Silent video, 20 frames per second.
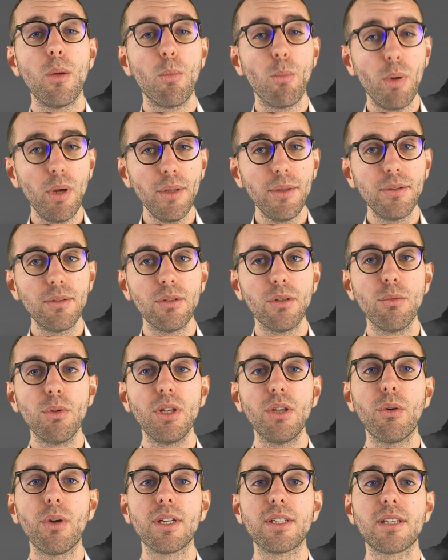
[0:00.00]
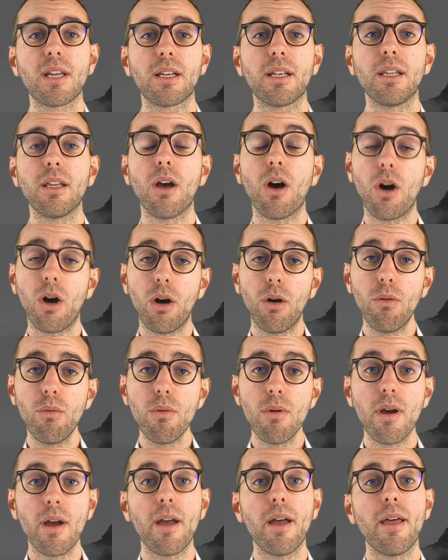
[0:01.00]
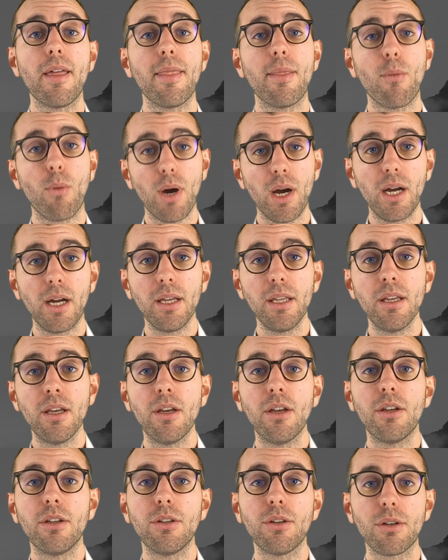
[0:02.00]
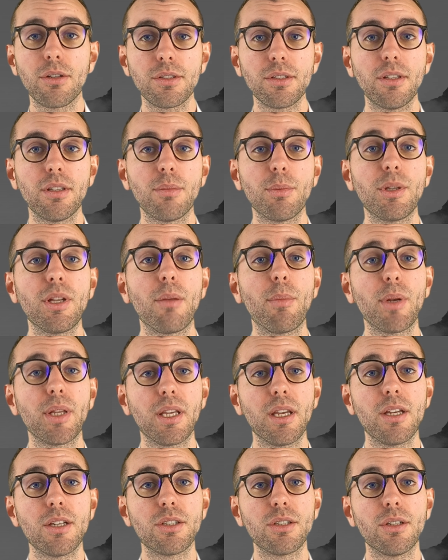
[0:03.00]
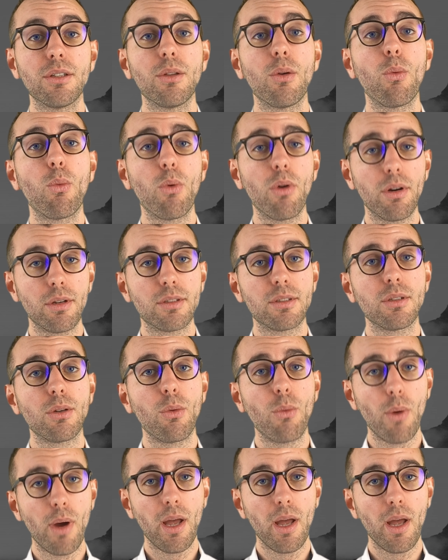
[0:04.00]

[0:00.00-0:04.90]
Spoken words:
but you will know exactly how and why your sentiment application works so